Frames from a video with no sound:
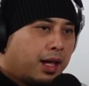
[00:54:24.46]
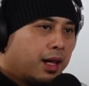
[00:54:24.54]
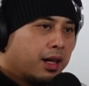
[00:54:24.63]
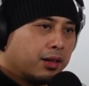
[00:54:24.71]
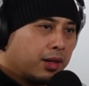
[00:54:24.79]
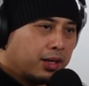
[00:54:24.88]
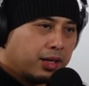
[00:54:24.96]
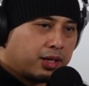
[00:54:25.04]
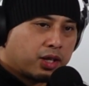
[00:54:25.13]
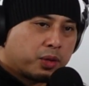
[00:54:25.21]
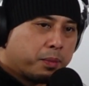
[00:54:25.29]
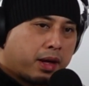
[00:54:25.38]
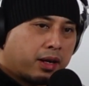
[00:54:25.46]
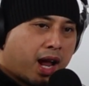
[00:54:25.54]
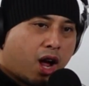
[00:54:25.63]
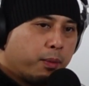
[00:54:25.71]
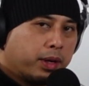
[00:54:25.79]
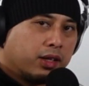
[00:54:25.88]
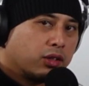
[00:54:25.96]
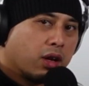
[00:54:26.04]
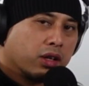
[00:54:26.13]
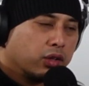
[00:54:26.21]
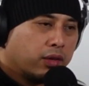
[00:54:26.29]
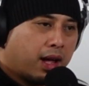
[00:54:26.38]
Yeah, it doesn't matter how many
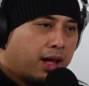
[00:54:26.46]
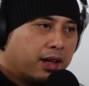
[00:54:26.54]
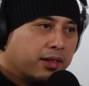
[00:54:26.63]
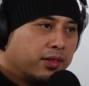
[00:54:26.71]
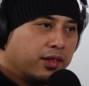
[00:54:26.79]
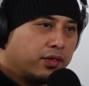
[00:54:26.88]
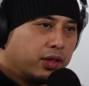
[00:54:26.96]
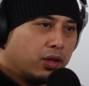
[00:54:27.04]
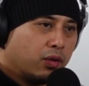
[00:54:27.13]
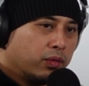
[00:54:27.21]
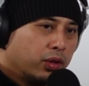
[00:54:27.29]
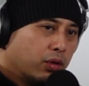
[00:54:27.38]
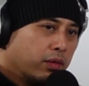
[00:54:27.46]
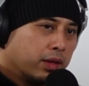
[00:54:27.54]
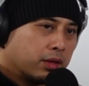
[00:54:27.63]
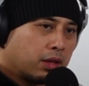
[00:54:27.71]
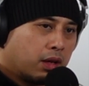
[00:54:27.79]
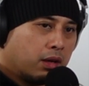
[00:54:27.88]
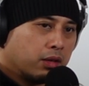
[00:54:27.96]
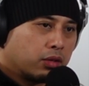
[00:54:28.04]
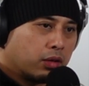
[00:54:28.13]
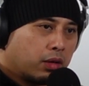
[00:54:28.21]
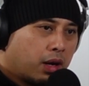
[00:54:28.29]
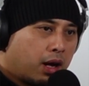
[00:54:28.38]
songs you have. If you don't know the songs
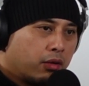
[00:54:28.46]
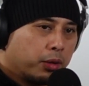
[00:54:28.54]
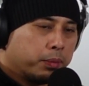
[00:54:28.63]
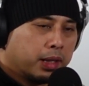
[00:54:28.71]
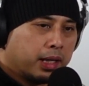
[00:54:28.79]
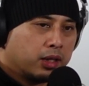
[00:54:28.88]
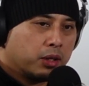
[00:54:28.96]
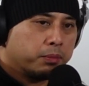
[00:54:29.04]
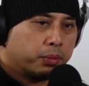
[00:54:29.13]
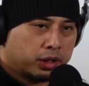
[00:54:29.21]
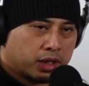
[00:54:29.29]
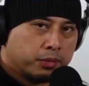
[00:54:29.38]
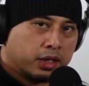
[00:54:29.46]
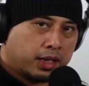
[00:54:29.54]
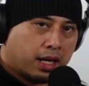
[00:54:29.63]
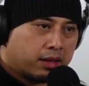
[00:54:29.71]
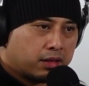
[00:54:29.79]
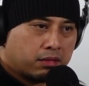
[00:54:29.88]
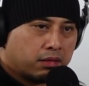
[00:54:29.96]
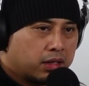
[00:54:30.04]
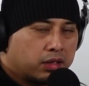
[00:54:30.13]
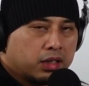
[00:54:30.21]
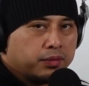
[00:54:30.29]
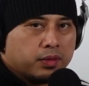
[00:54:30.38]
or how to play them, put them together, it
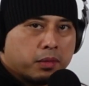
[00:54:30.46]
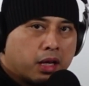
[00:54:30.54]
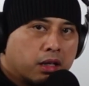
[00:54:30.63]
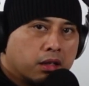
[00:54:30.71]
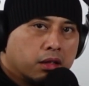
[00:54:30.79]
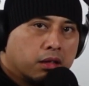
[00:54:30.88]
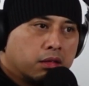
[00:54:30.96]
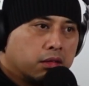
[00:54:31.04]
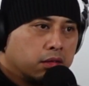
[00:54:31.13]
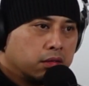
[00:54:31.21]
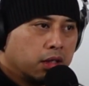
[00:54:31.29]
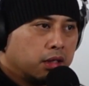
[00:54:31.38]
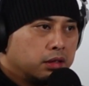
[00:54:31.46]
doesn't even matter, right?